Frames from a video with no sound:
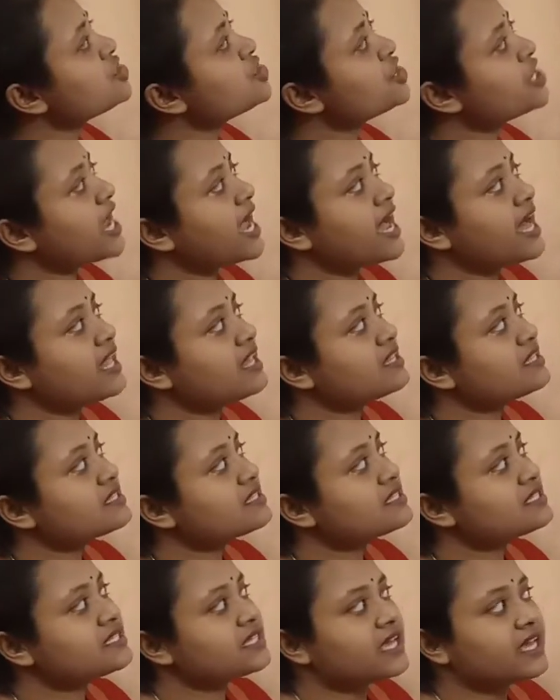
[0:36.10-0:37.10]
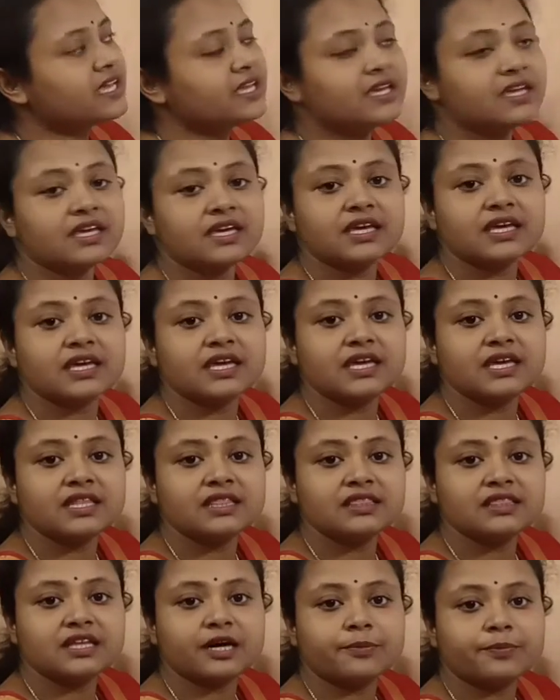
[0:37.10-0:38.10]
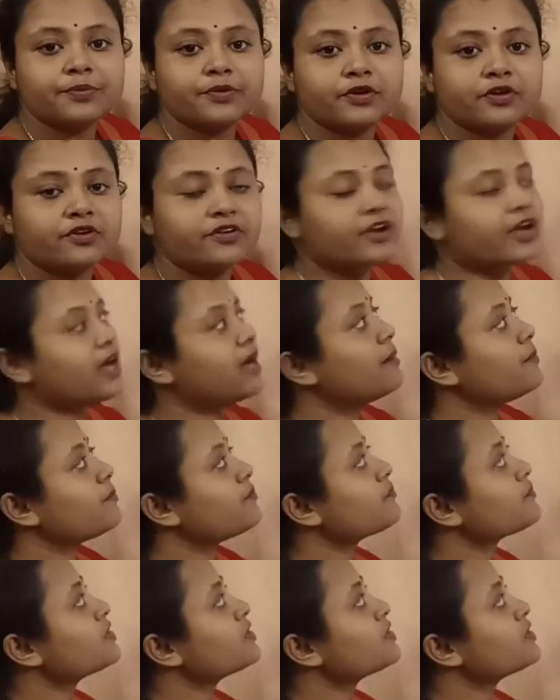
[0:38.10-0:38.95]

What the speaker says: shall sing in the program.